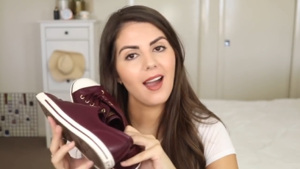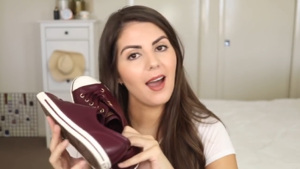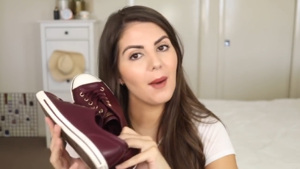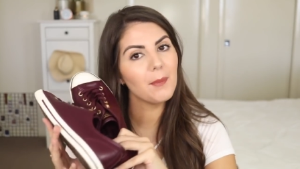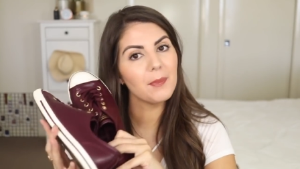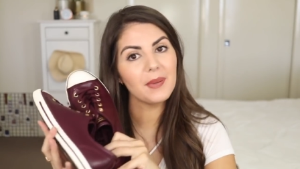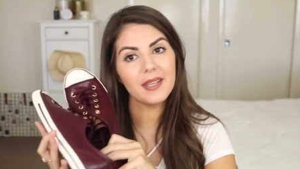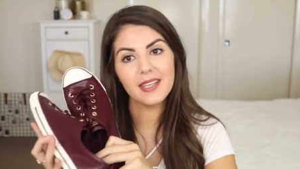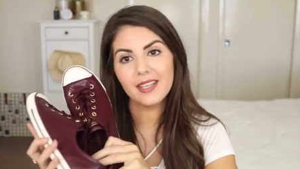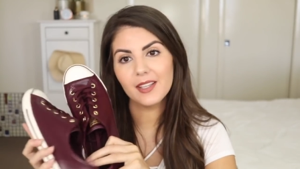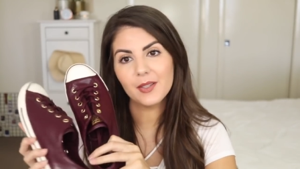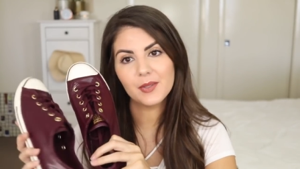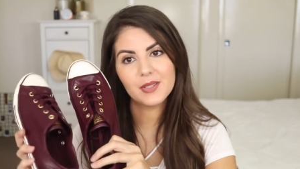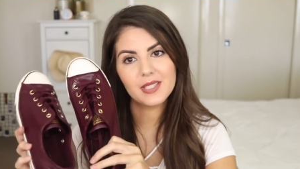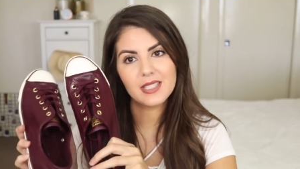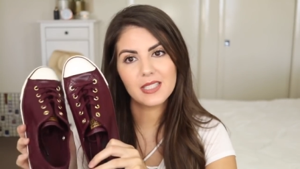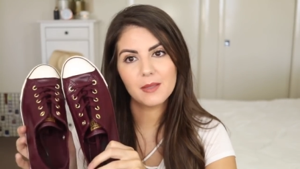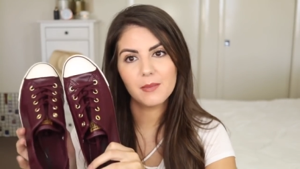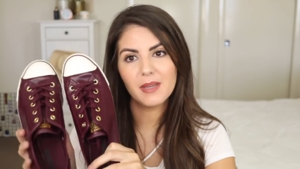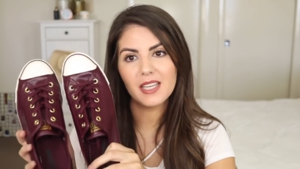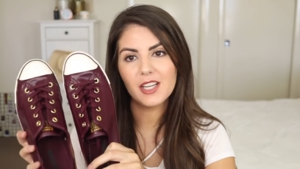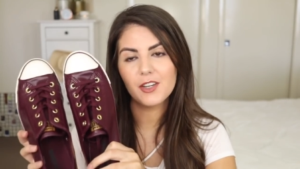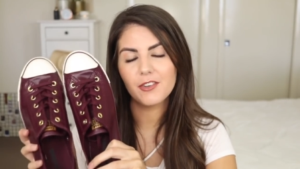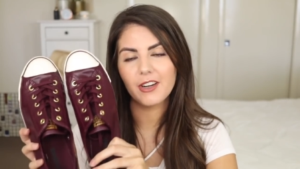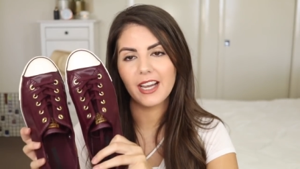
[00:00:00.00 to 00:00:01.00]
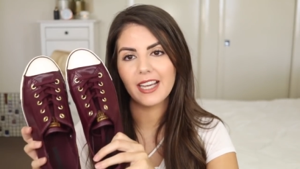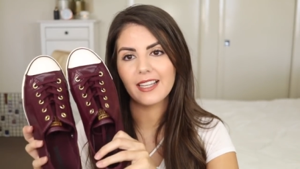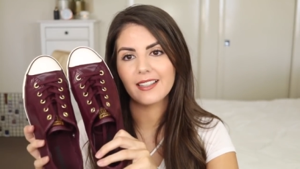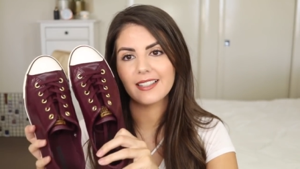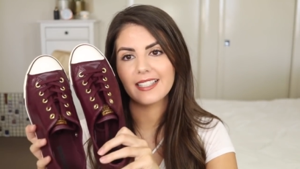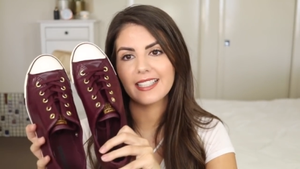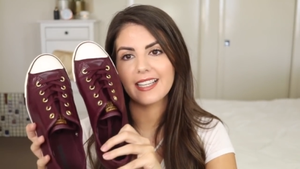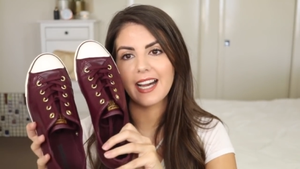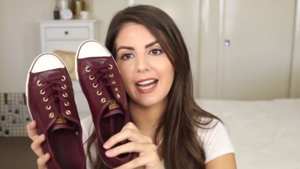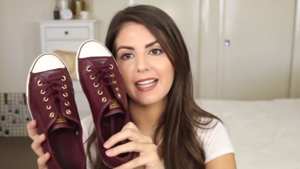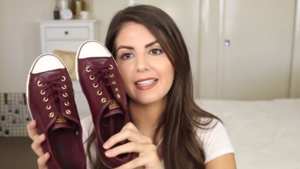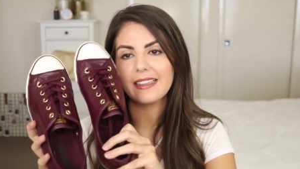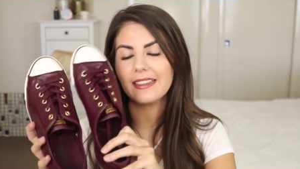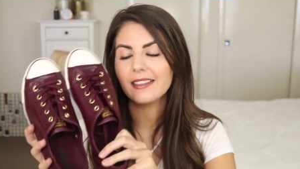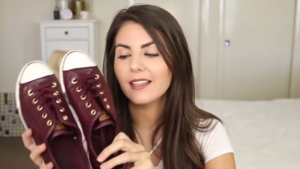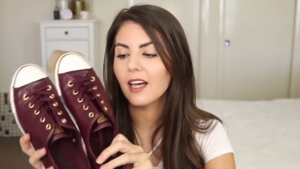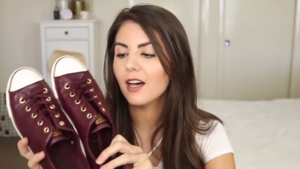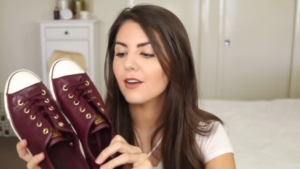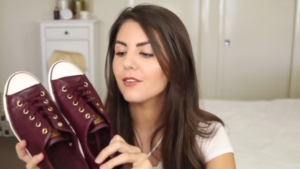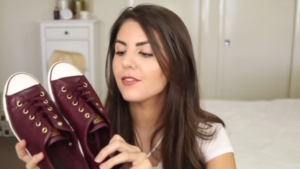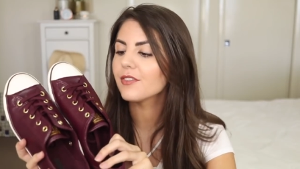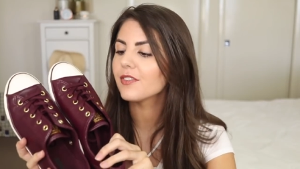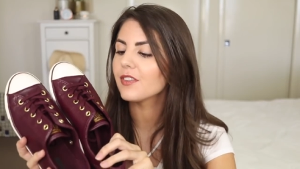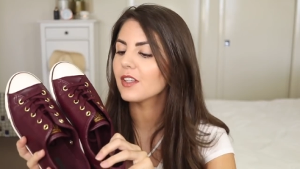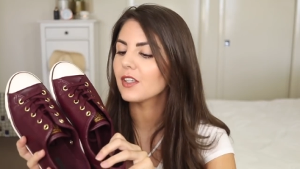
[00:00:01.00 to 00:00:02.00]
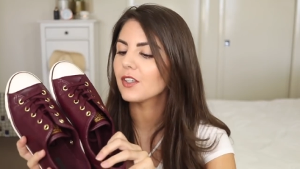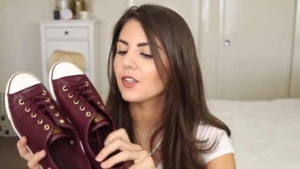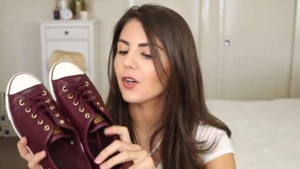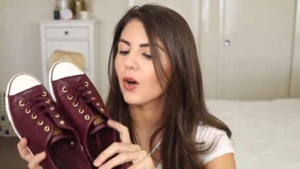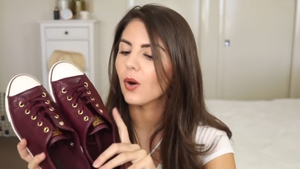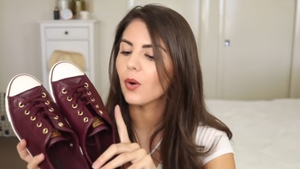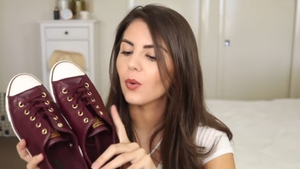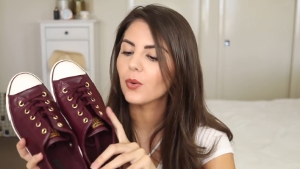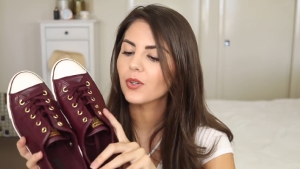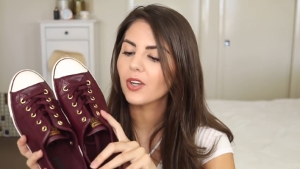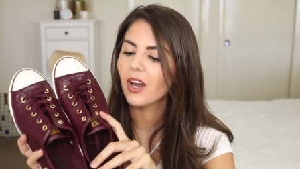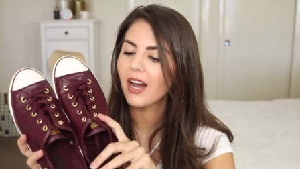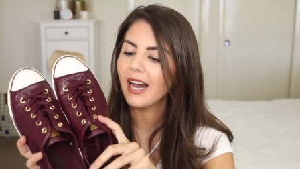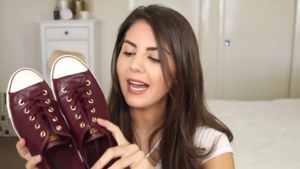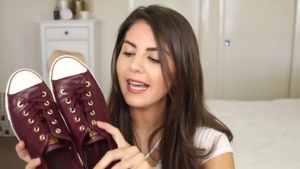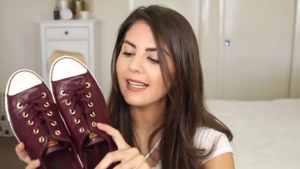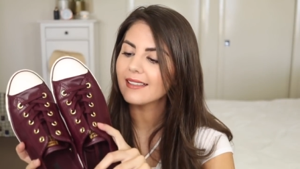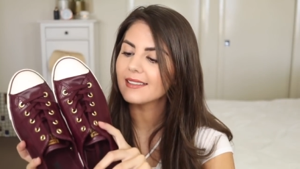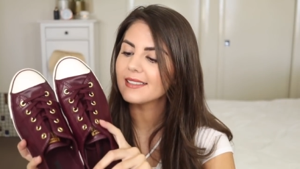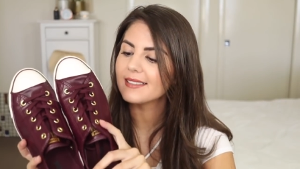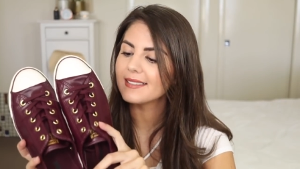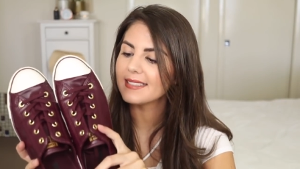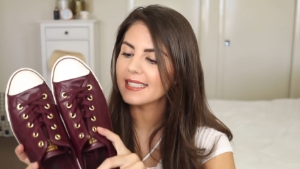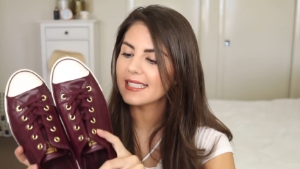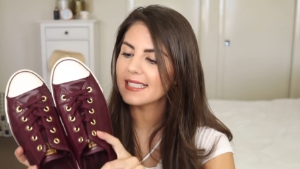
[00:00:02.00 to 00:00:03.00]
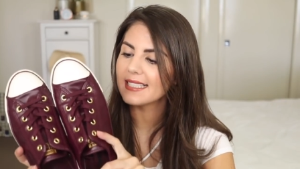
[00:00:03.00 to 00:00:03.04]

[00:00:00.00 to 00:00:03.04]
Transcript: appeals to me greatly. I love the gold eyelet